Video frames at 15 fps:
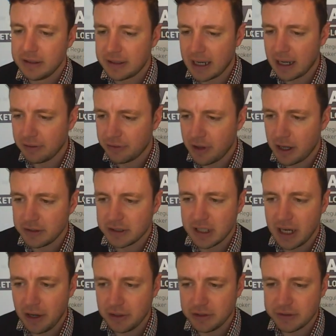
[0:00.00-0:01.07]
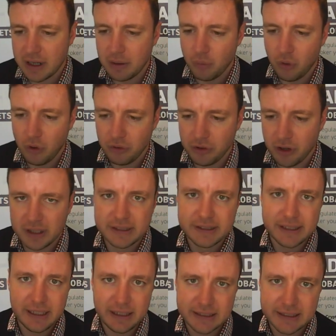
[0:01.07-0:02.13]
down to those lows around
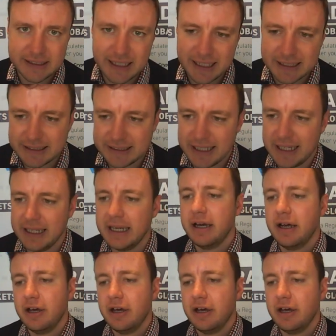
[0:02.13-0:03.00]
119.60,